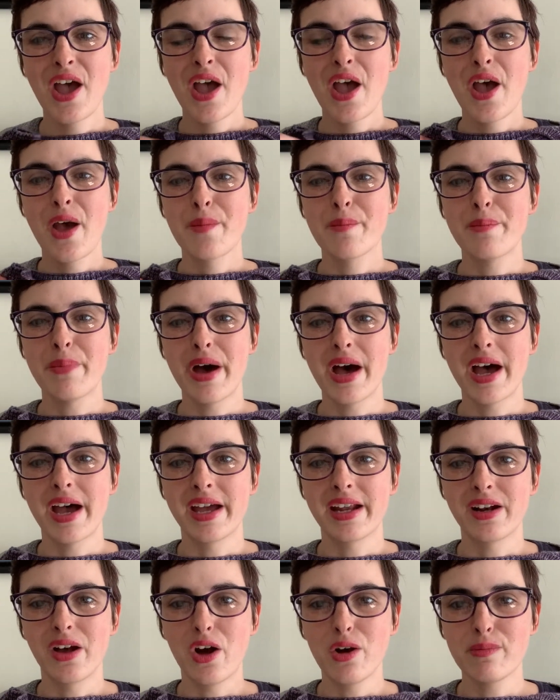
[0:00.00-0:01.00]
But
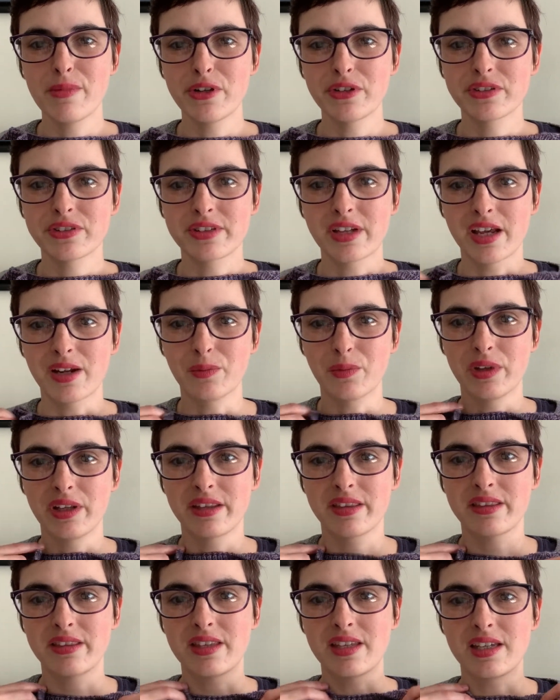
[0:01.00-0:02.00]
almost done with
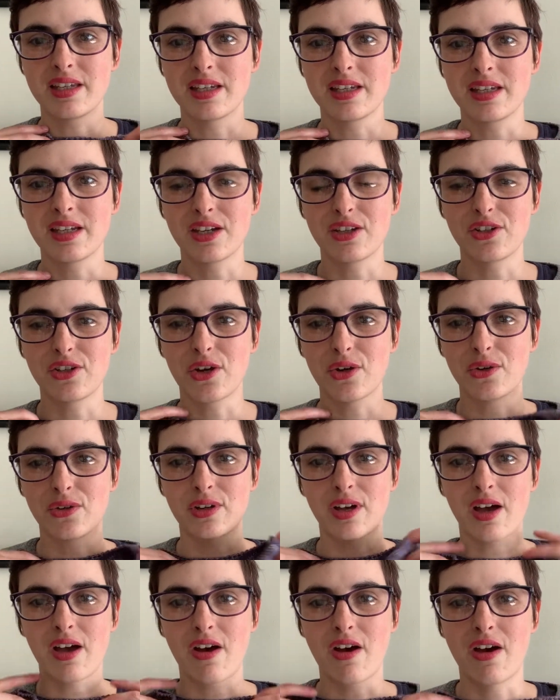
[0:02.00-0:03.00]
the yoke
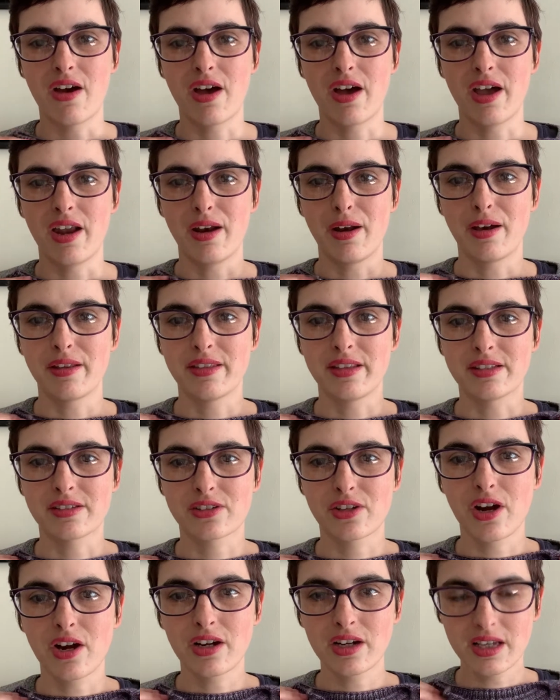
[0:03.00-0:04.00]
on this
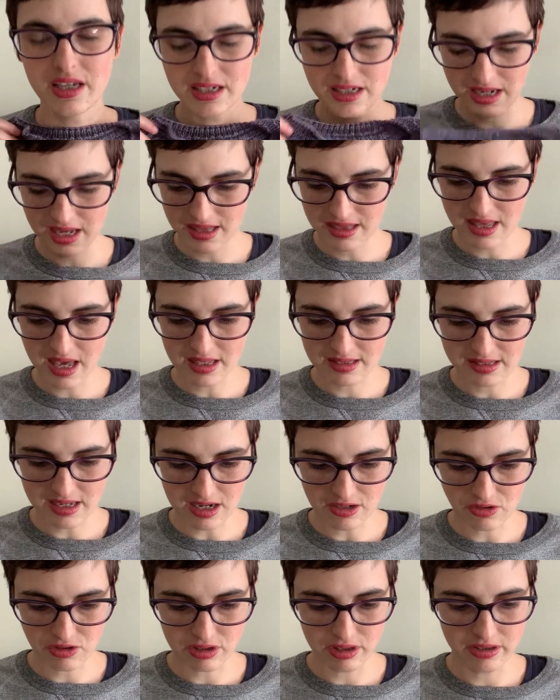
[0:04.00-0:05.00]
cardigan, and that's
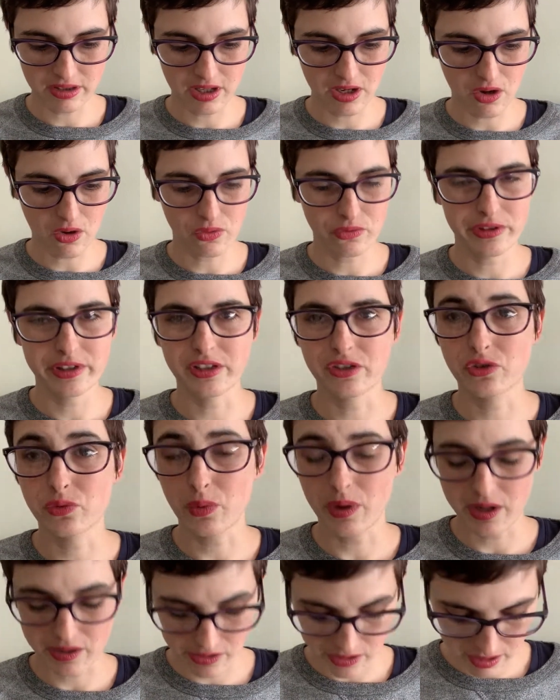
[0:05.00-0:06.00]
actually the only
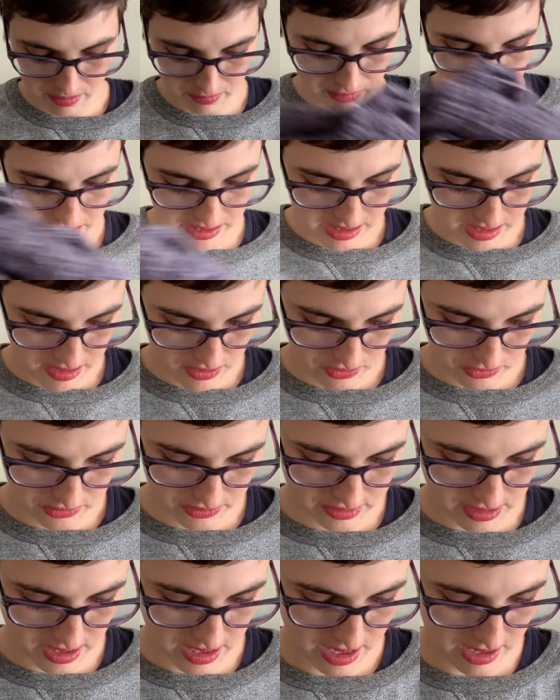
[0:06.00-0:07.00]
sweater on my needles that
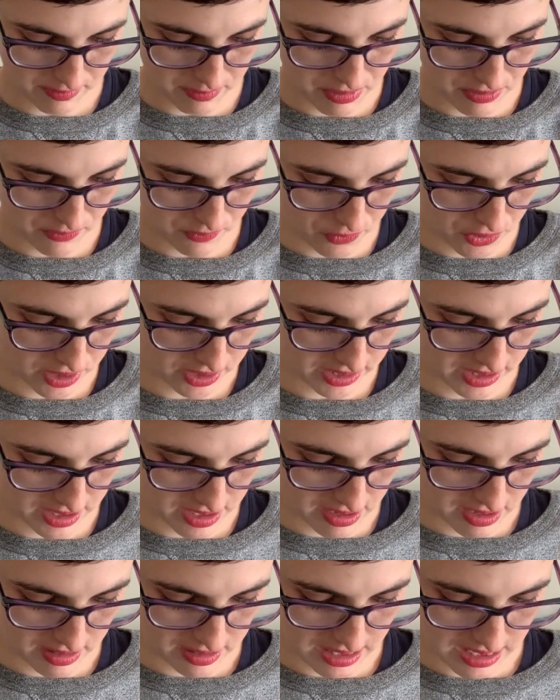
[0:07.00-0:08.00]
I've been working on
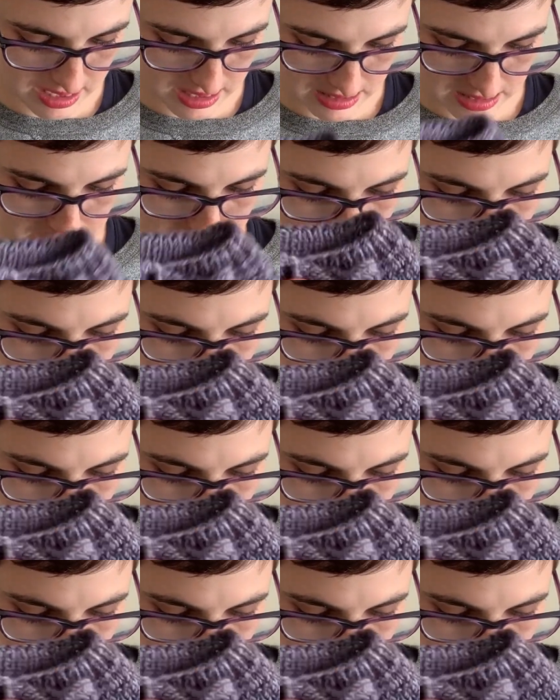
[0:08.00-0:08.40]
lately.